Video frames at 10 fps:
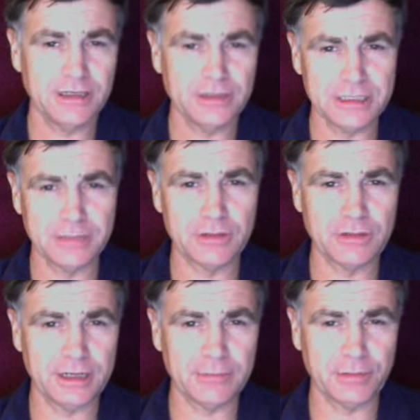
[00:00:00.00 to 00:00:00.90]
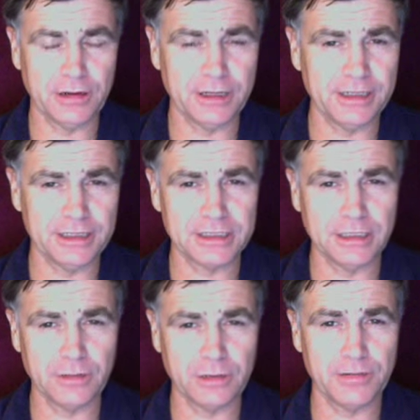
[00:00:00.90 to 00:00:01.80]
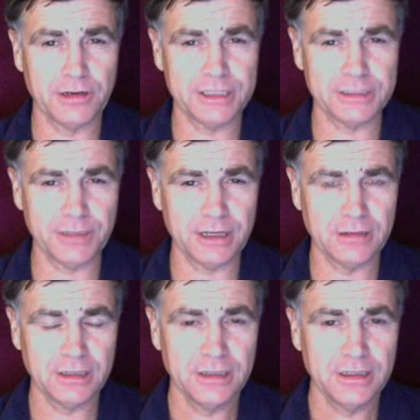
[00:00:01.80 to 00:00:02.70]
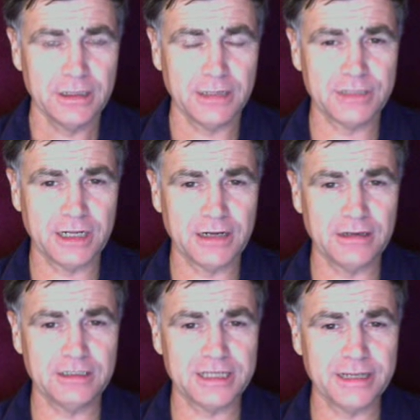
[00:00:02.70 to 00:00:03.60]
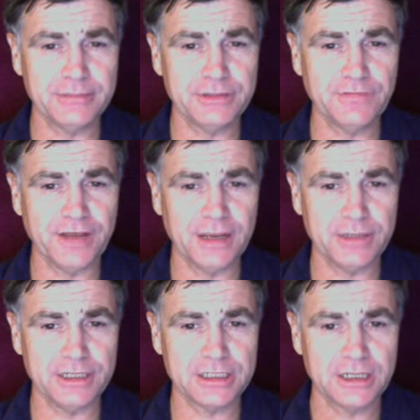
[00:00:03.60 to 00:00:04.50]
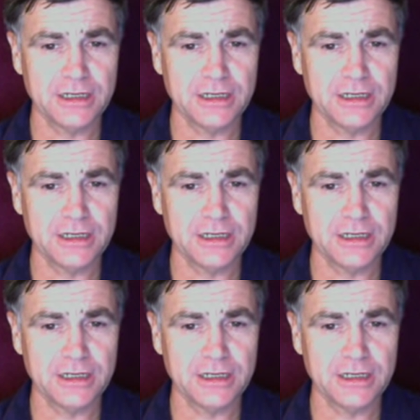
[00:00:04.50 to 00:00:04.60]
in the Democratic Party. That's not what our party's about. I'm tired of the same two families